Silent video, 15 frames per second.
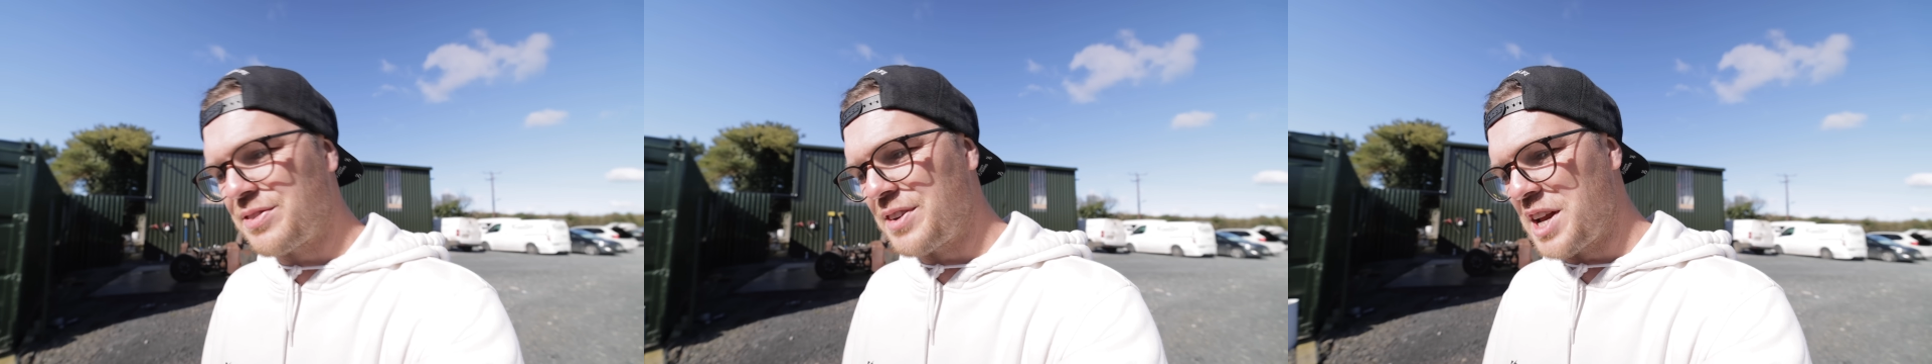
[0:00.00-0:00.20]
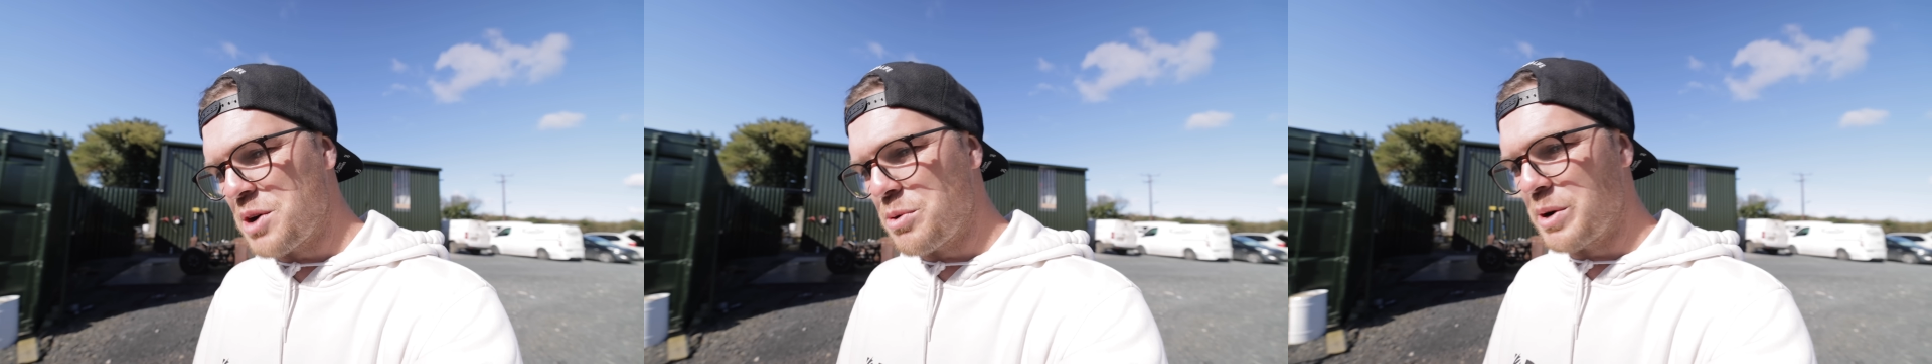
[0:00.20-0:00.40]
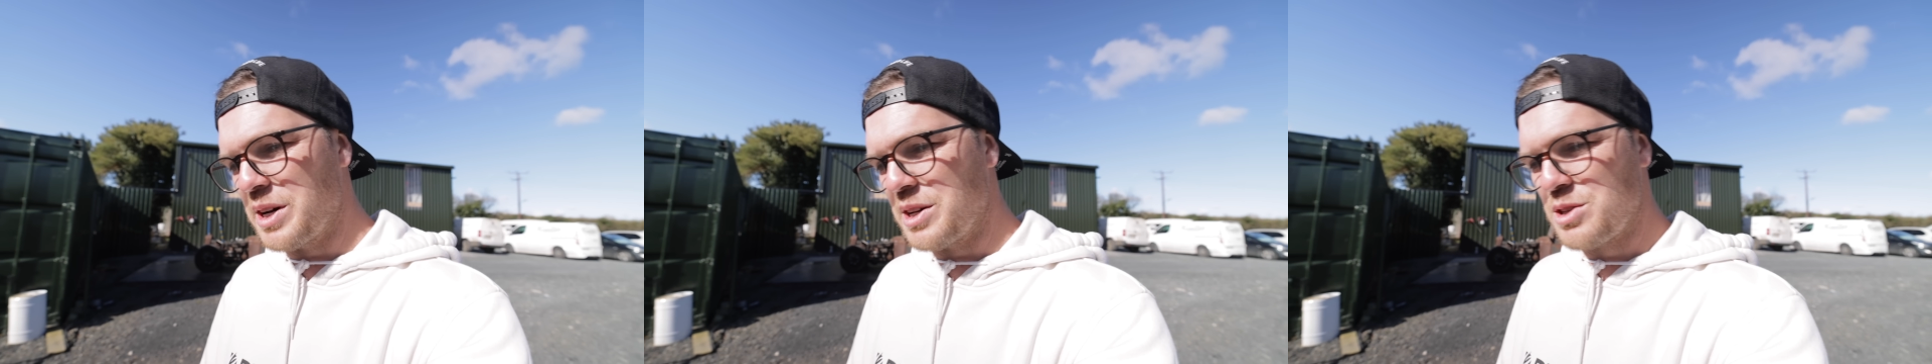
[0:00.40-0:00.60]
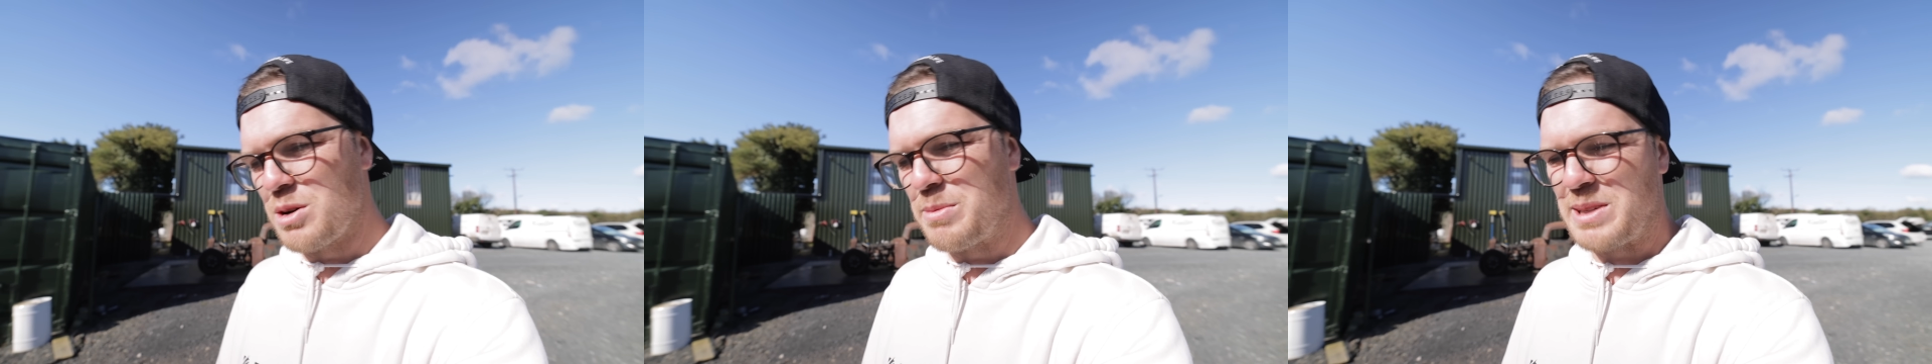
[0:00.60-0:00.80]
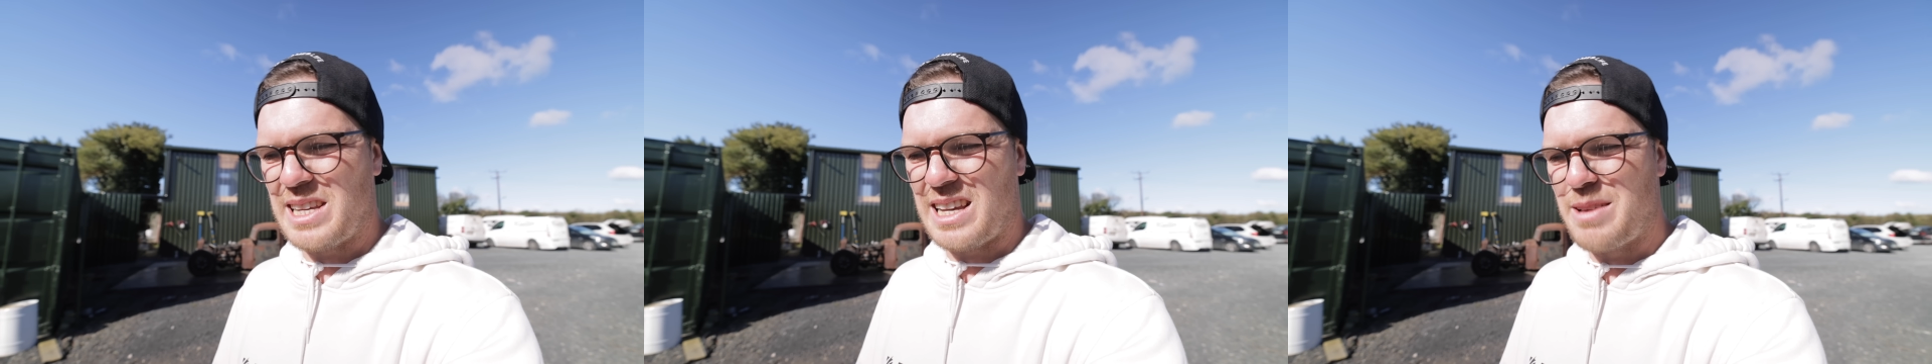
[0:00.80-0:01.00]
video was
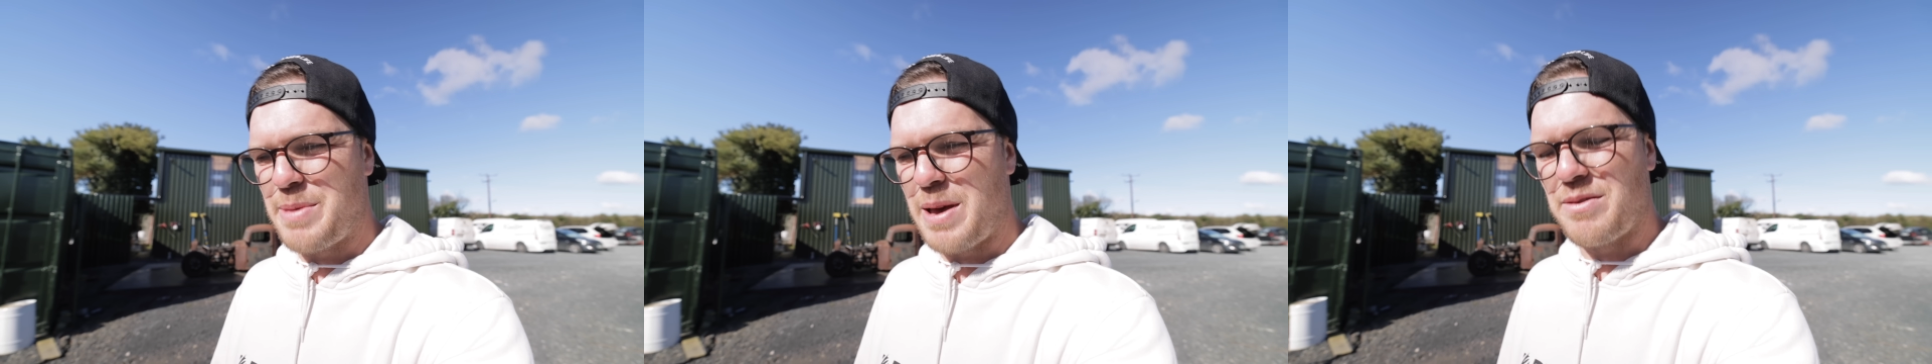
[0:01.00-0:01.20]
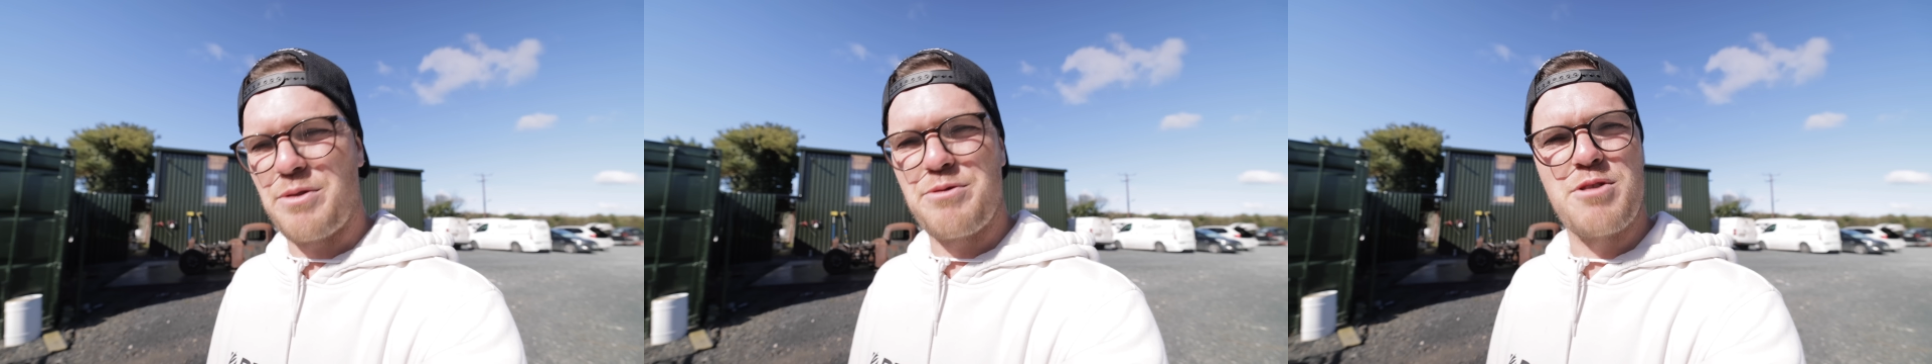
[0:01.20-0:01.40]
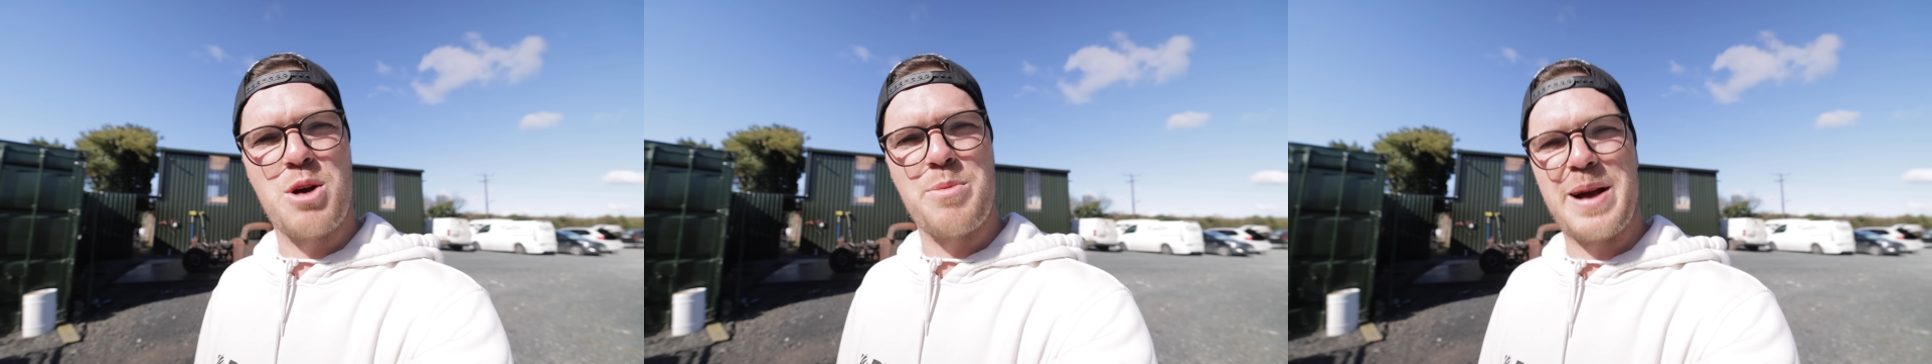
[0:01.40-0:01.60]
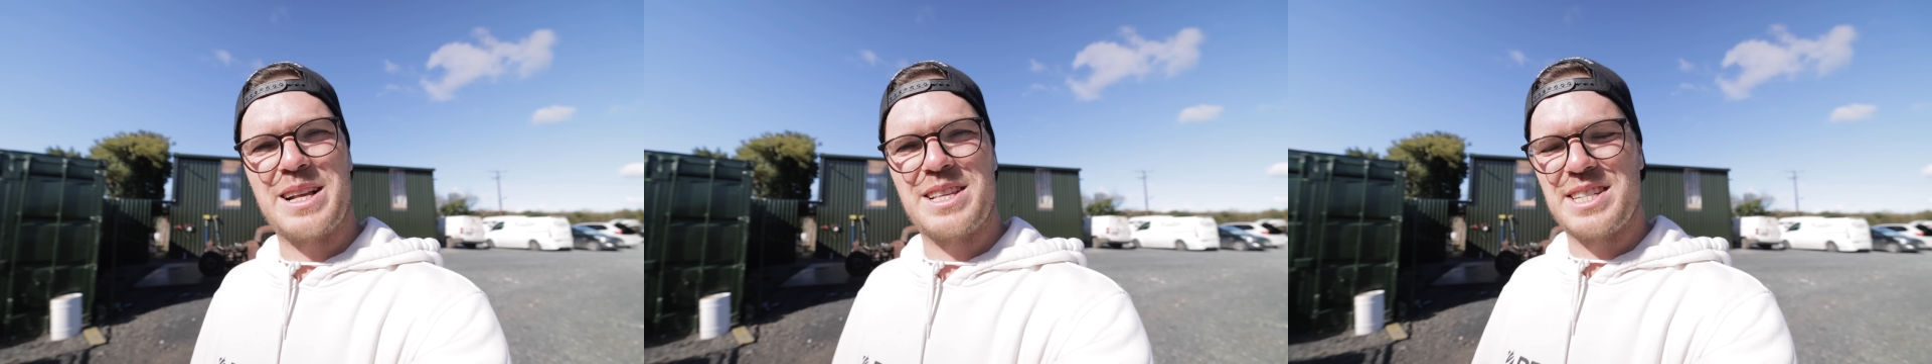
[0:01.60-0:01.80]
almost like a bit of a throwback